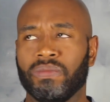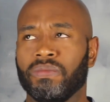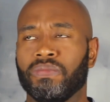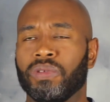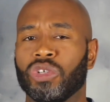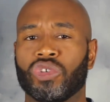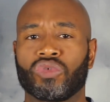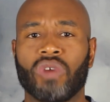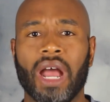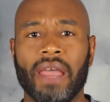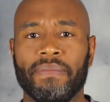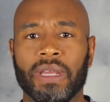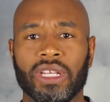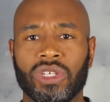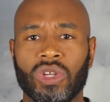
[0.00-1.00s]

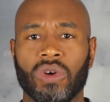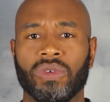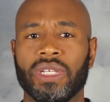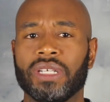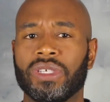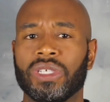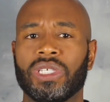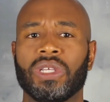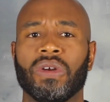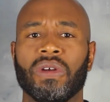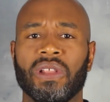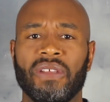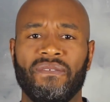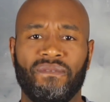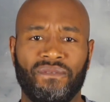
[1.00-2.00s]
prescribing don't
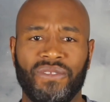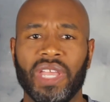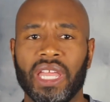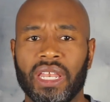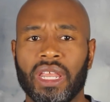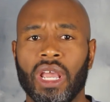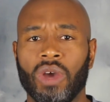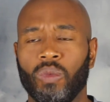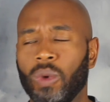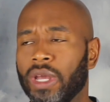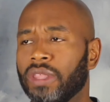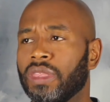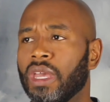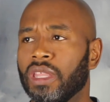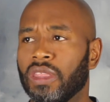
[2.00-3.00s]
necessarily fit
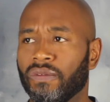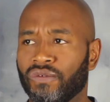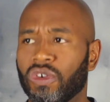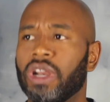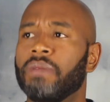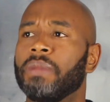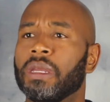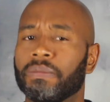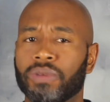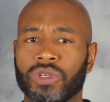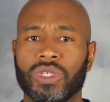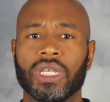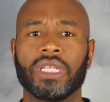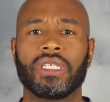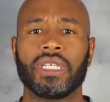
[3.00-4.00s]
with the framing
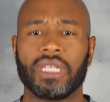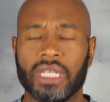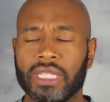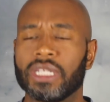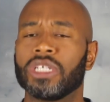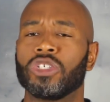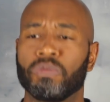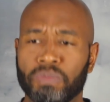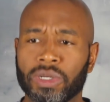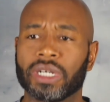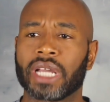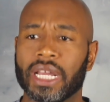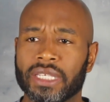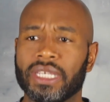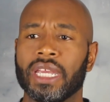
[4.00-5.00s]
presented in this
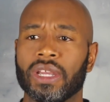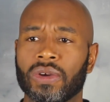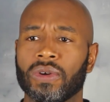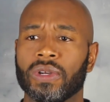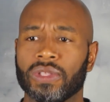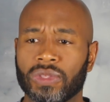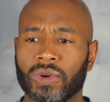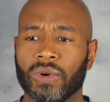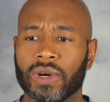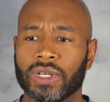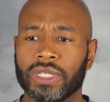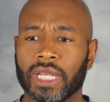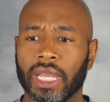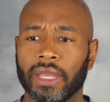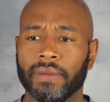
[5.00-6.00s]
book I take on
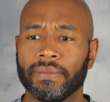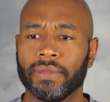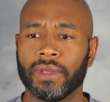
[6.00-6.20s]
authority.